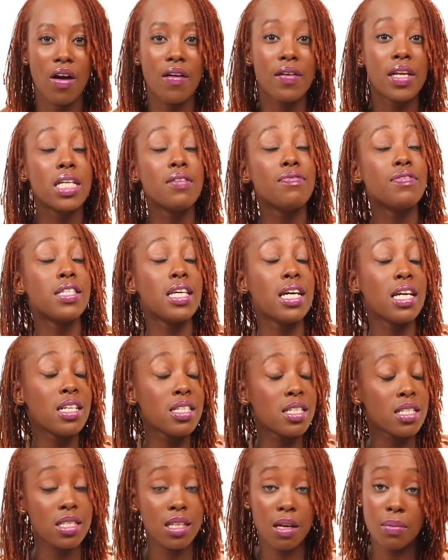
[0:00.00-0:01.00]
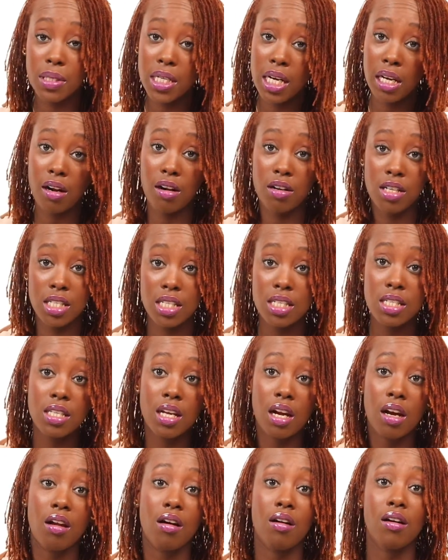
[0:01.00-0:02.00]
and if there is a subject on
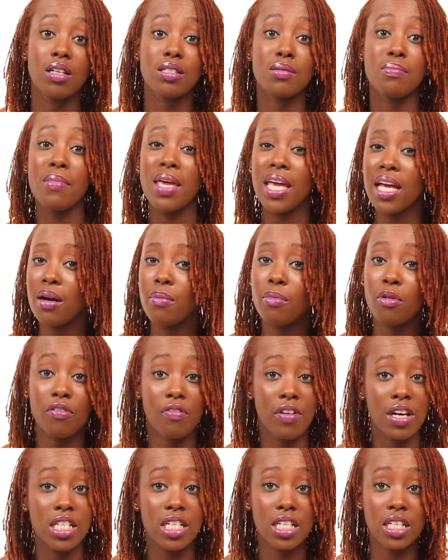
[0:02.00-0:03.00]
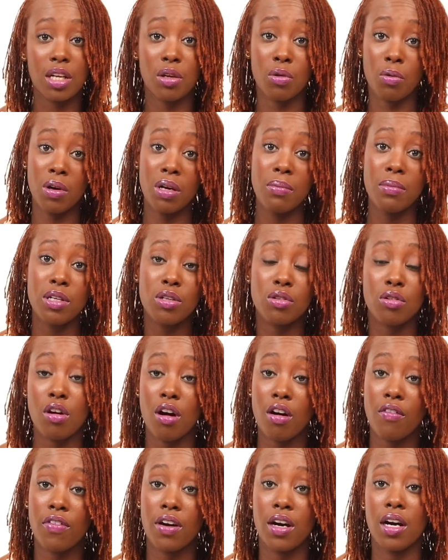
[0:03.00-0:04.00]
Sisterlocks, makeup or fashion that you want me to
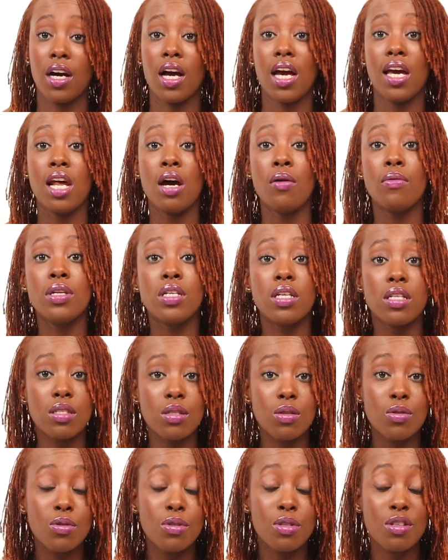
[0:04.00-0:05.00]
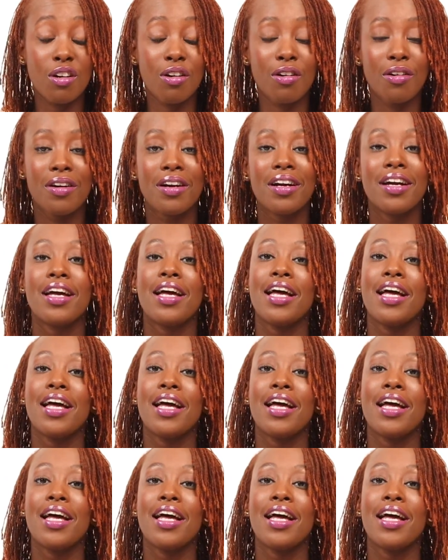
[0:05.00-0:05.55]
cover, and I will just do so.